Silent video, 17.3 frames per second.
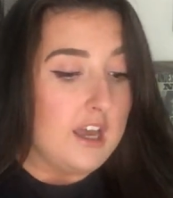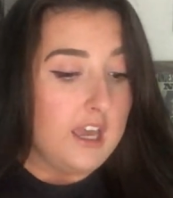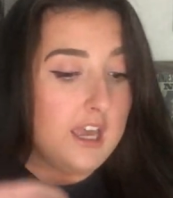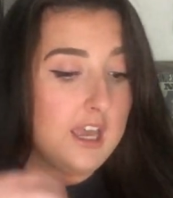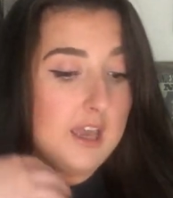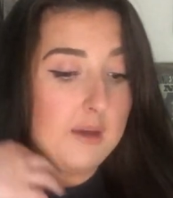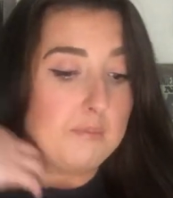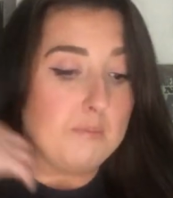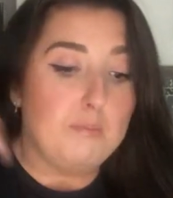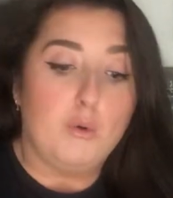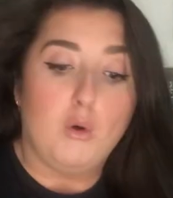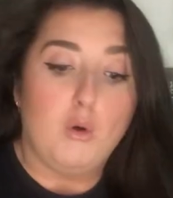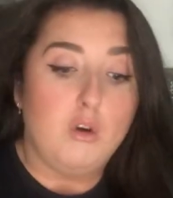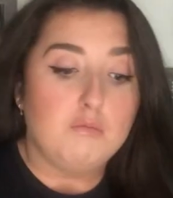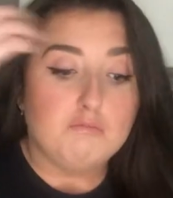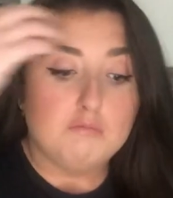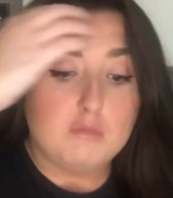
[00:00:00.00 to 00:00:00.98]
Uh,
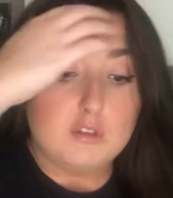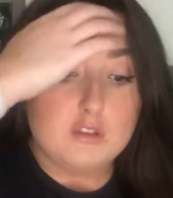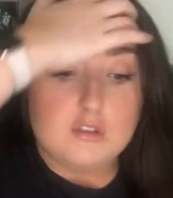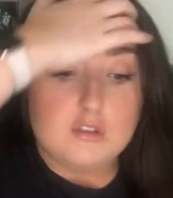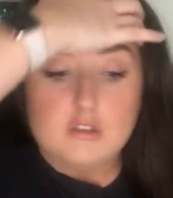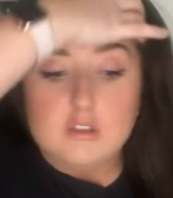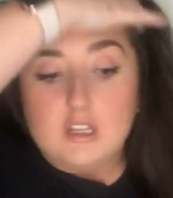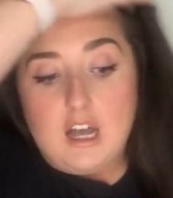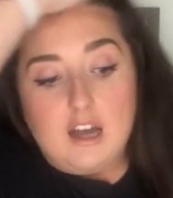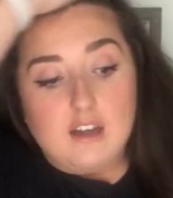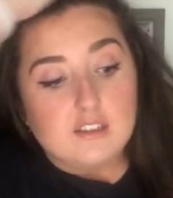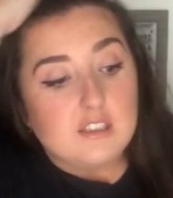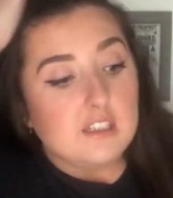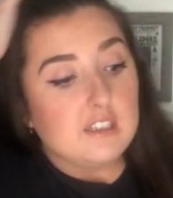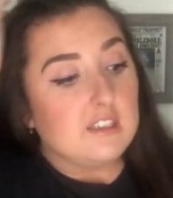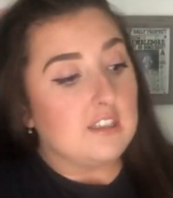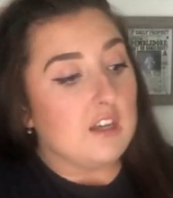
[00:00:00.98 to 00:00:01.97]
but the
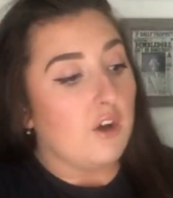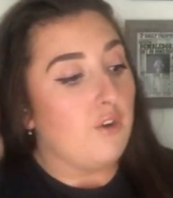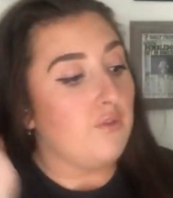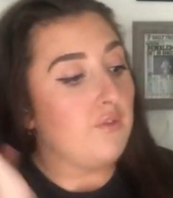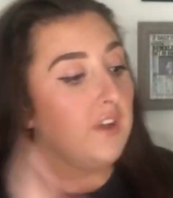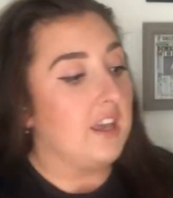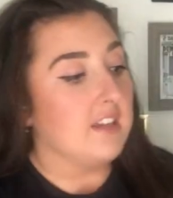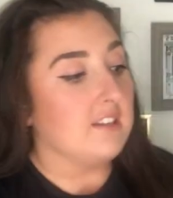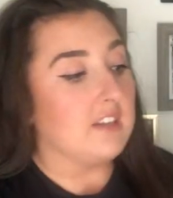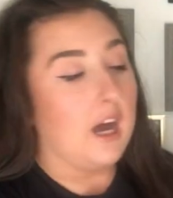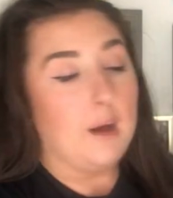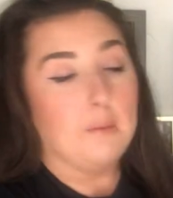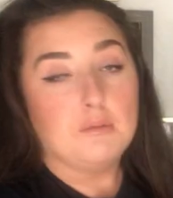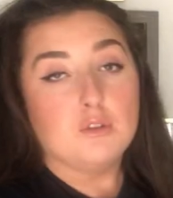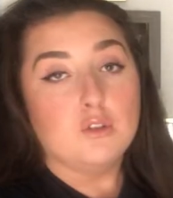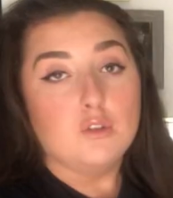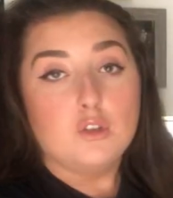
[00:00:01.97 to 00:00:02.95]
counter itself is
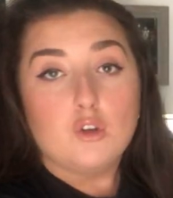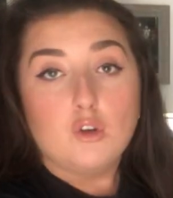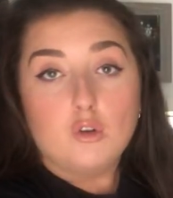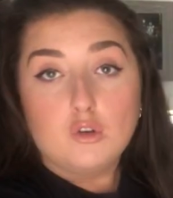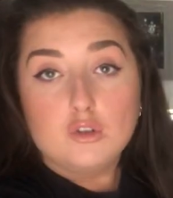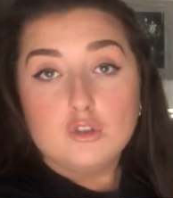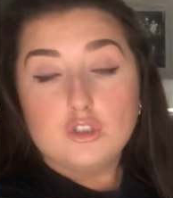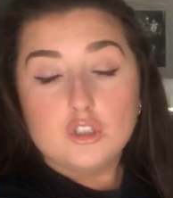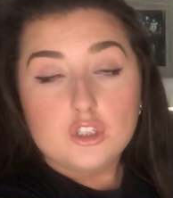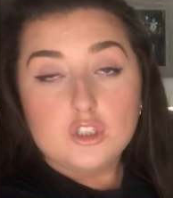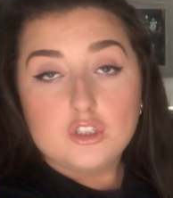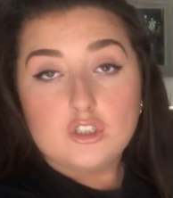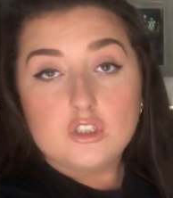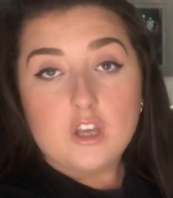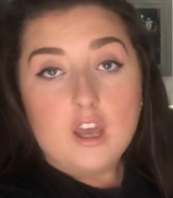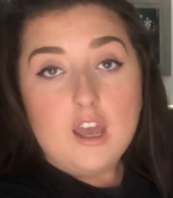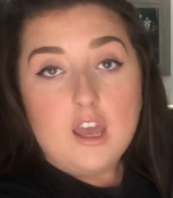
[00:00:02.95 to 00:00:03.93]
absolutely
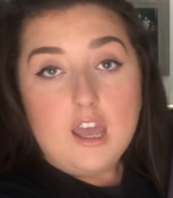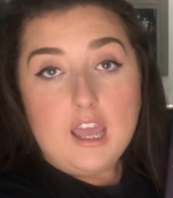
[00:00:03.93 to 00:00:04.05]
gorgeous.